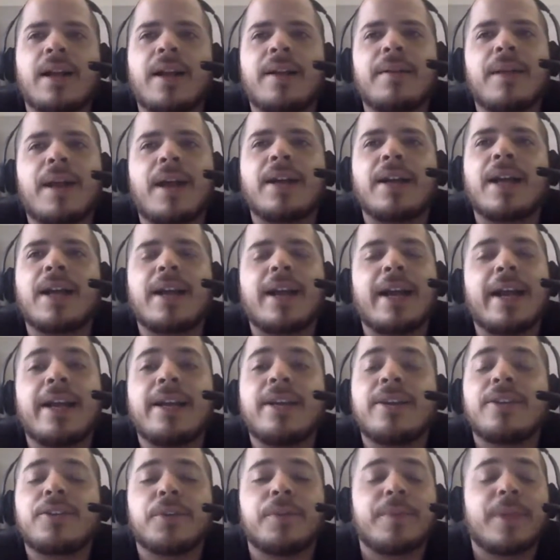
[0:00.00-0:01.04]
I, I gotta
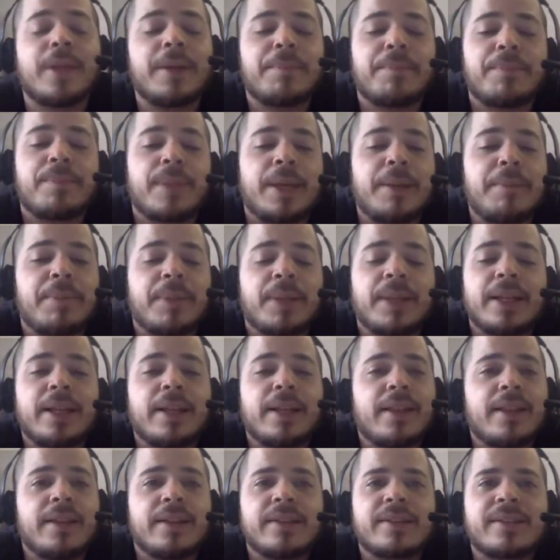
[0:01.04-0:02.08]
hand it to them. They they
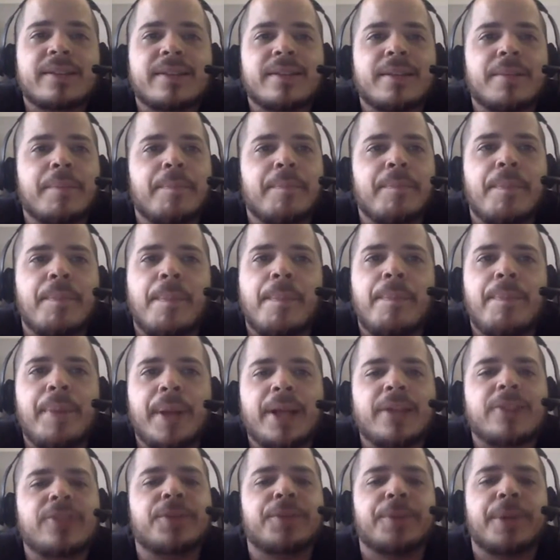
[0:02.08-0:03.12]
played this the
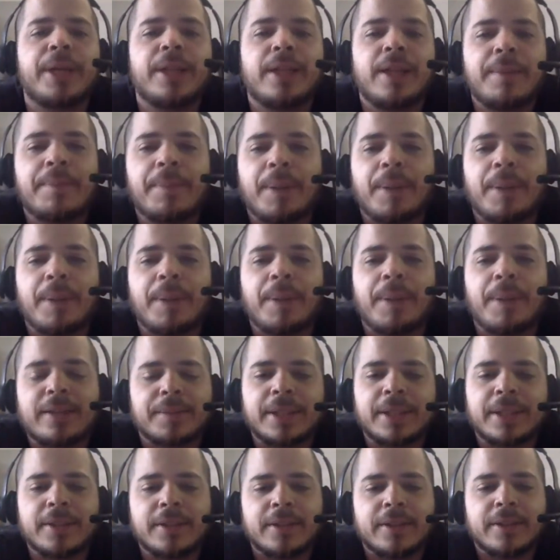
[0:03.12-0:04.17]
best way they
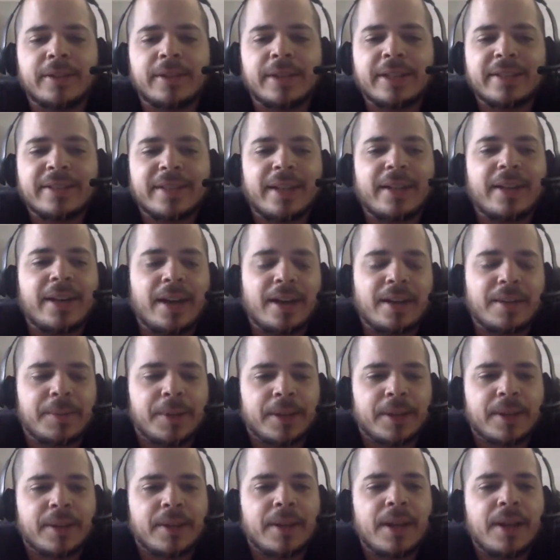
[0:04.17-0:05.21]
possibly could. Six ninety nine a
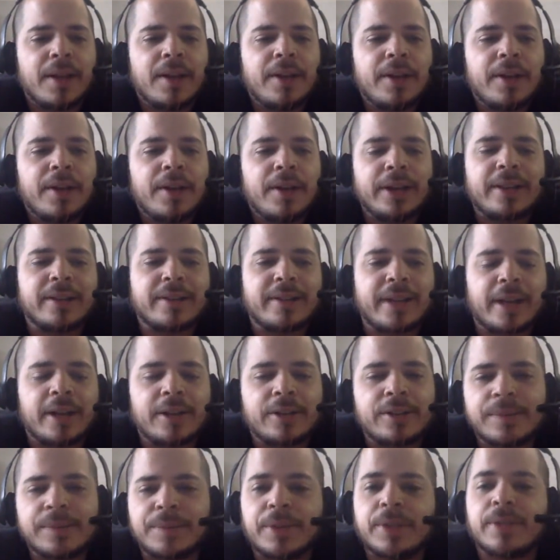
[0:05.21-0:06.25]
month. You get the
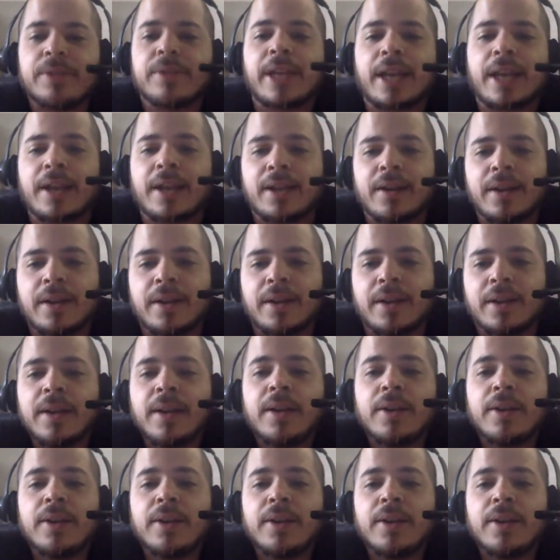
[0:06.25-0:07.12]
entire Simpsons catalog.